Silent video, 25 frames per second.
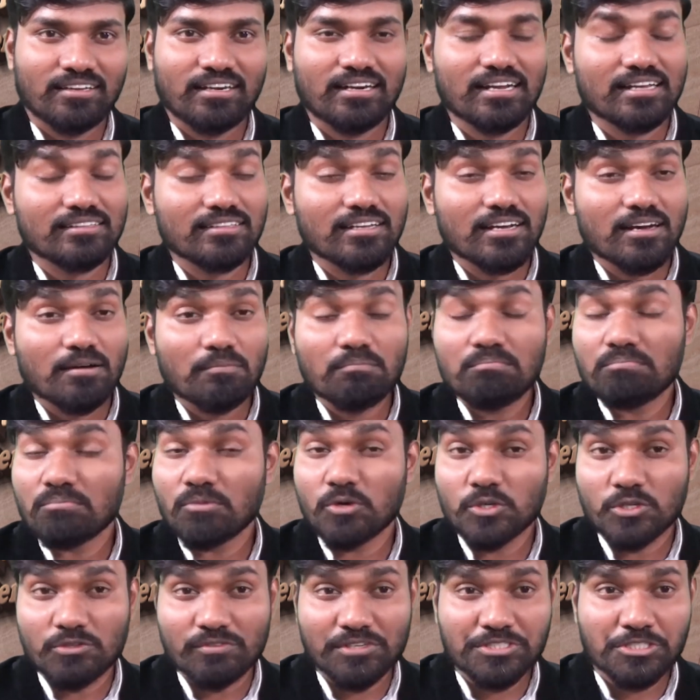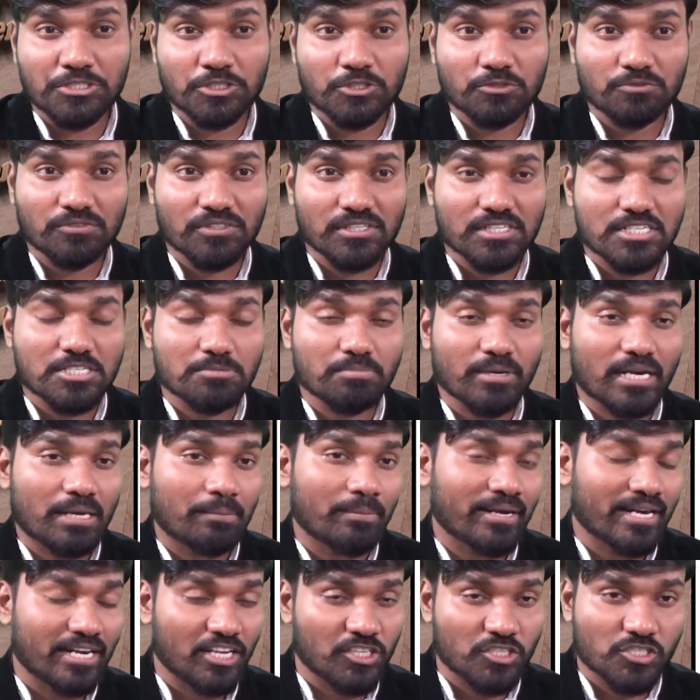Rather, motivation towards
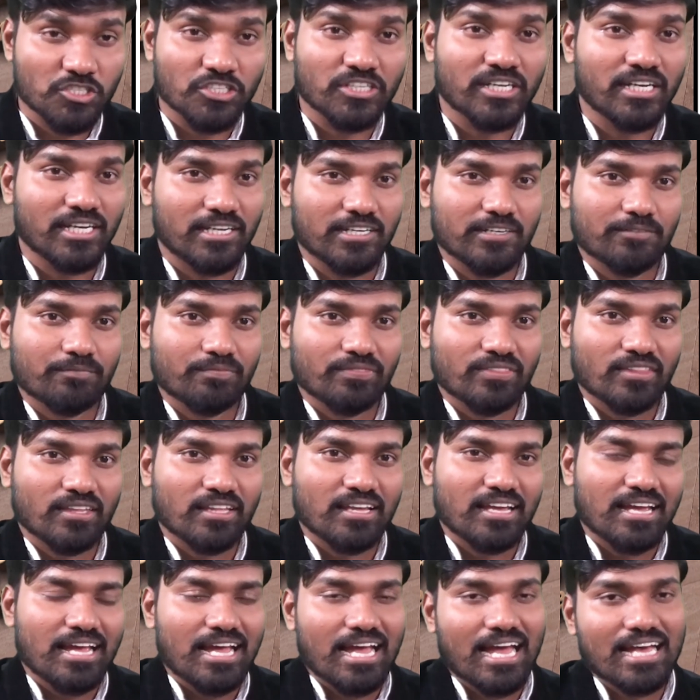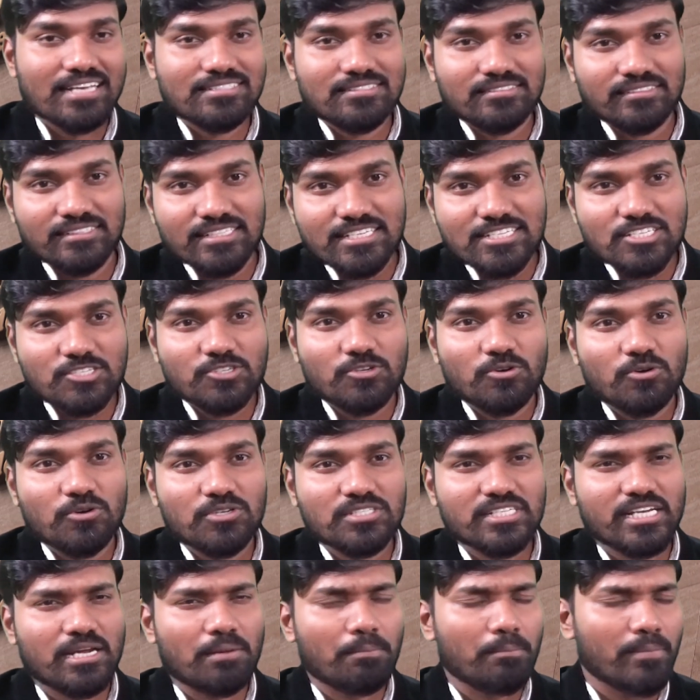becoming an engineer. As this
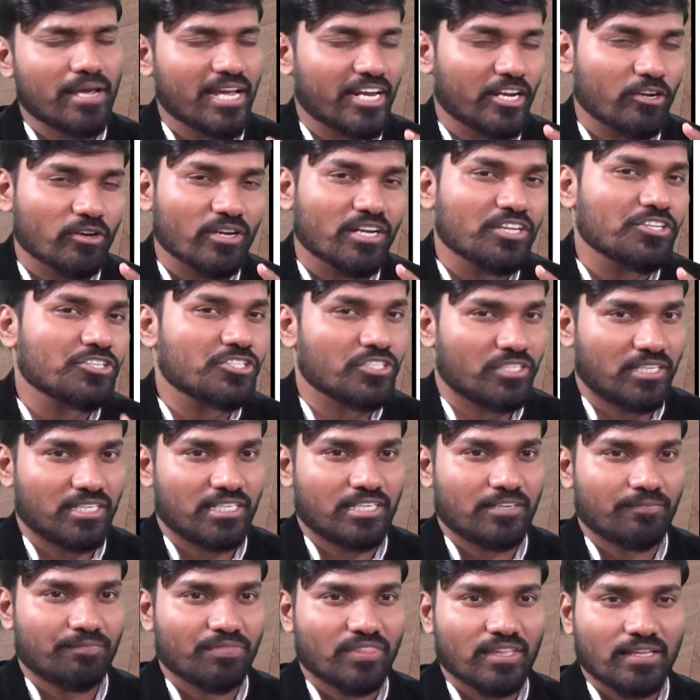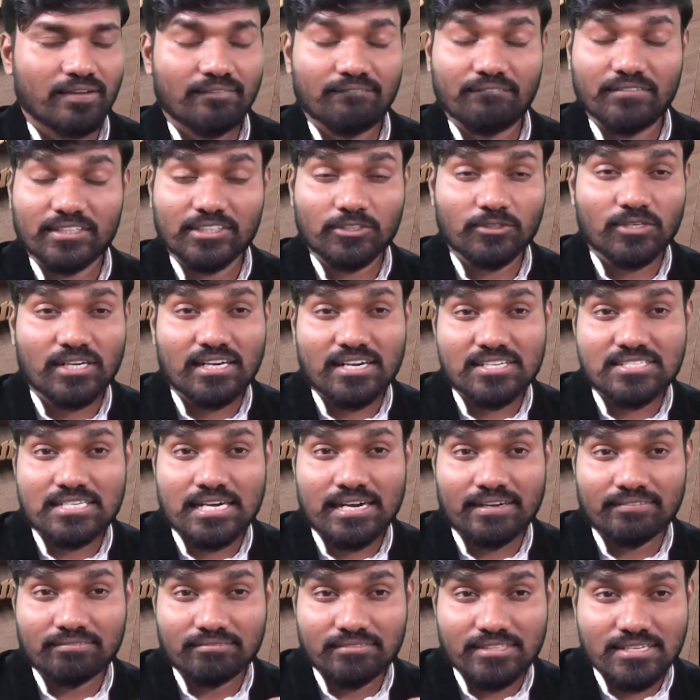course can make you an engineer, without
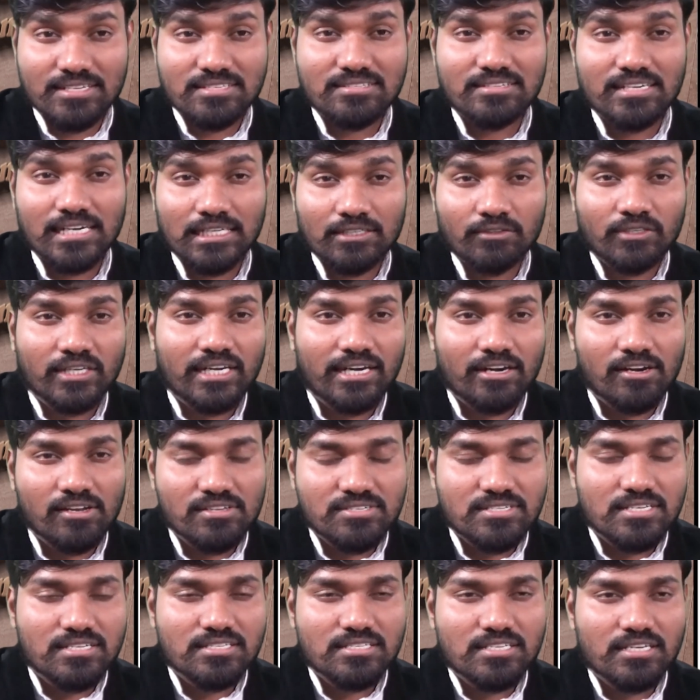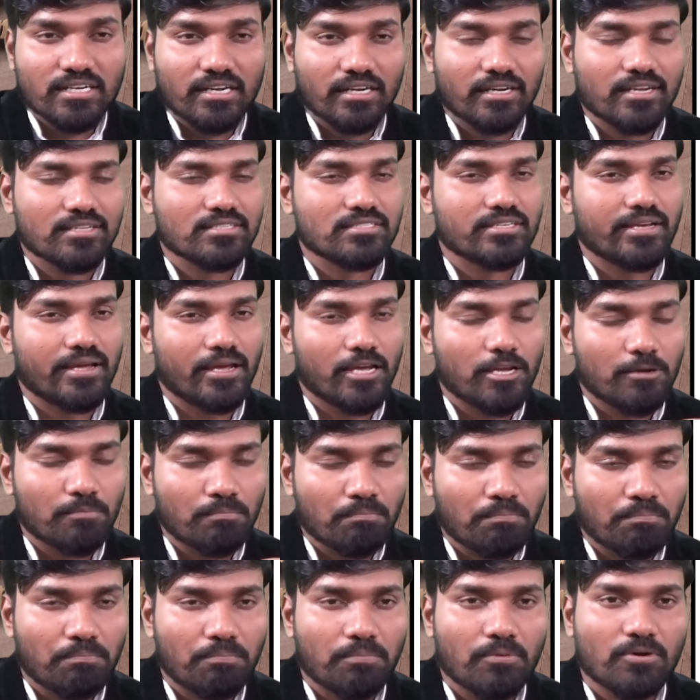understanding this network analysis, it is
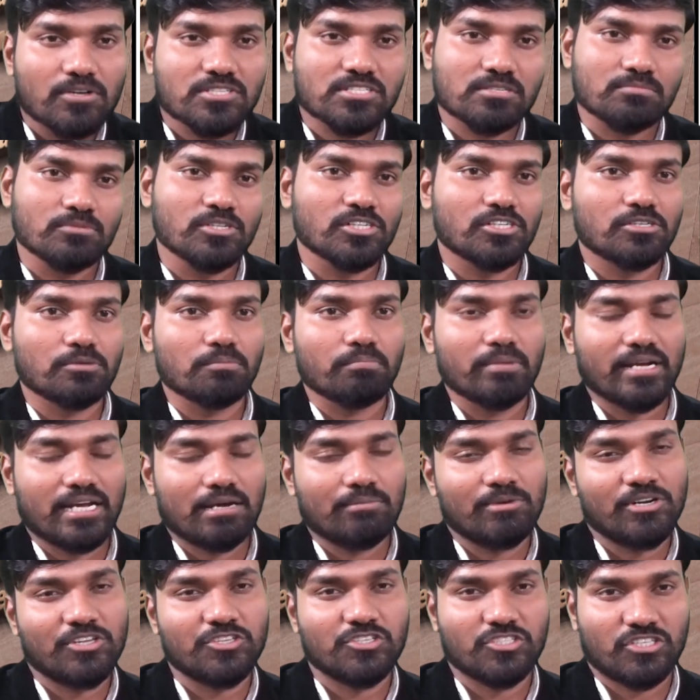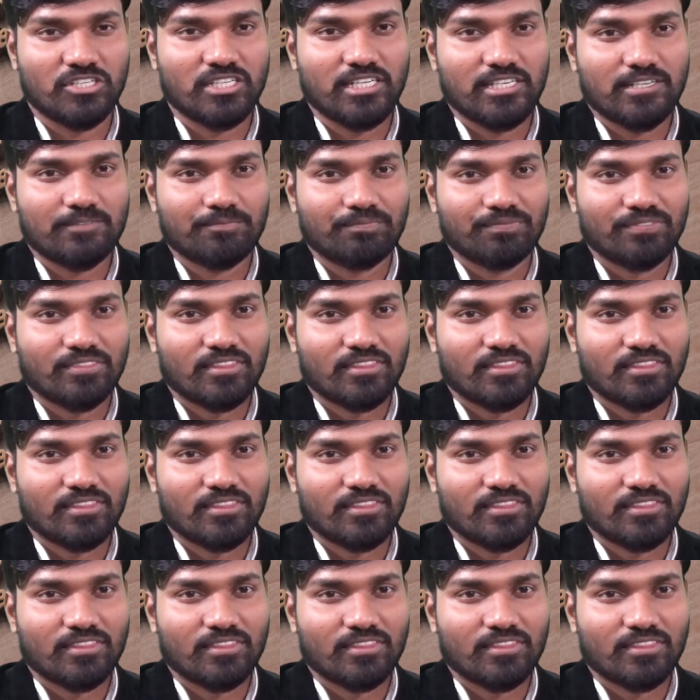impossible to become an engineer.